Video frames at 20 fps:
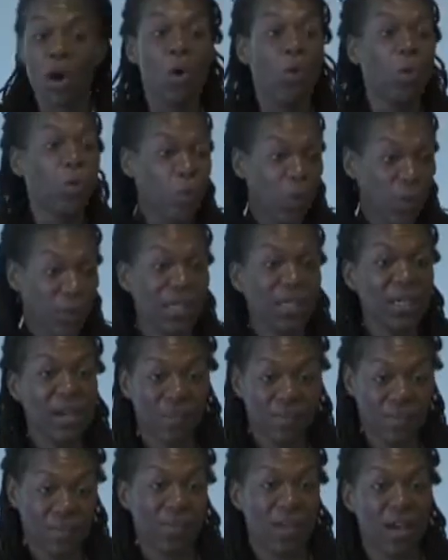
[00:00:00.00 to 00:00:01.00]
working
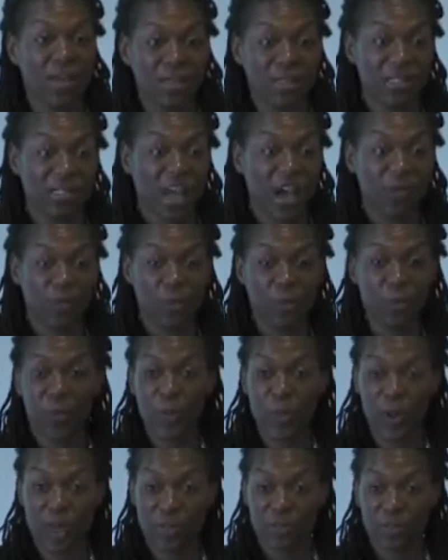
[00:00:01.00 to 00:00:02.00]
on these unsolvable
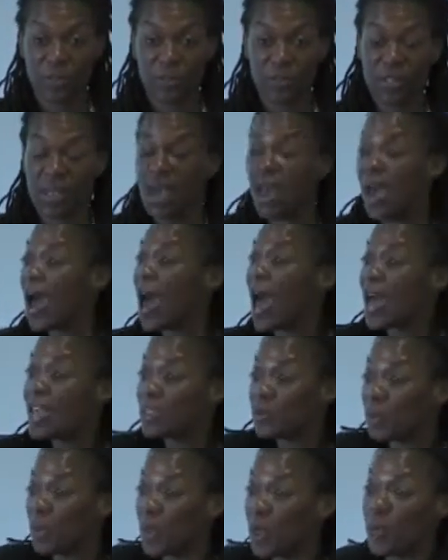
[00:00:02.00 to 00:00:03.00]
puzzles
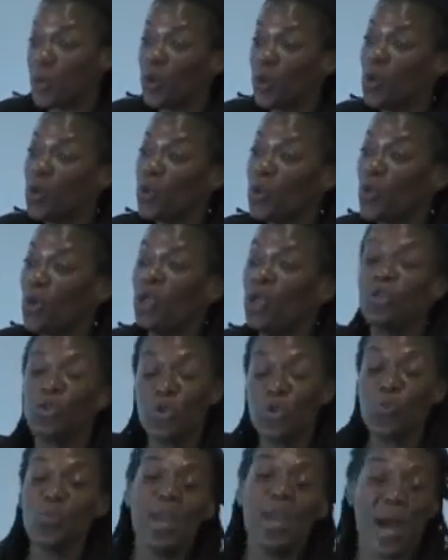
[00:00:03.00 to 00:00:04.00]
as people who
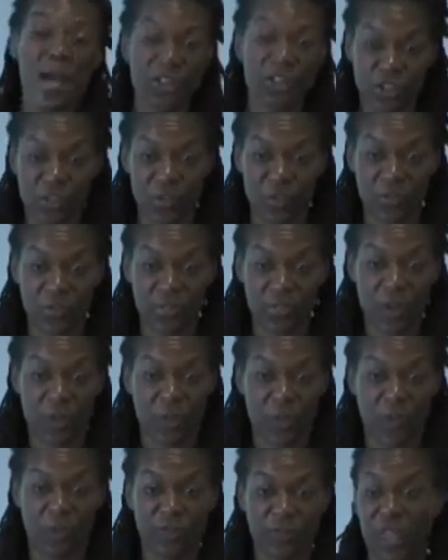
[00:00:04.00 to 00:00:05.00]
do not share the same
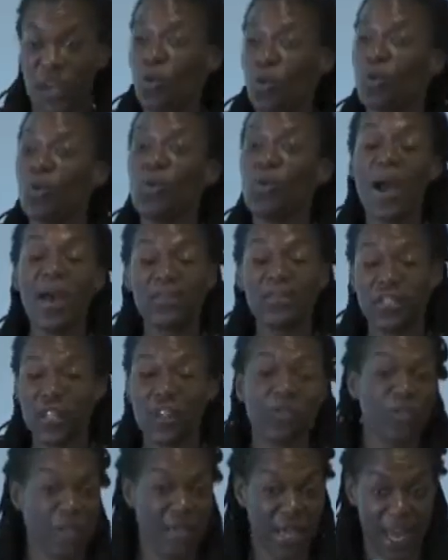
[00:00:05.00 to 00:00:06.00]
birthday or who have
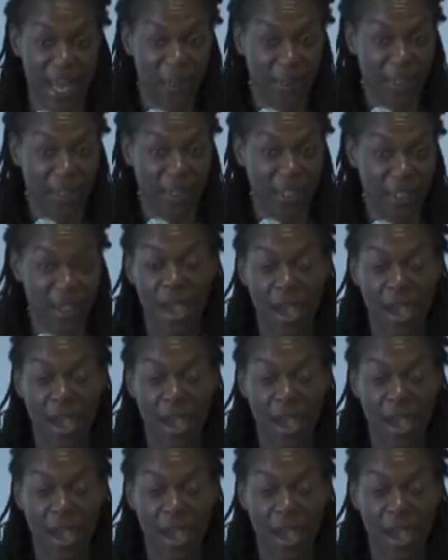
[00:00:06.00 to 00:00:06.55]
different names.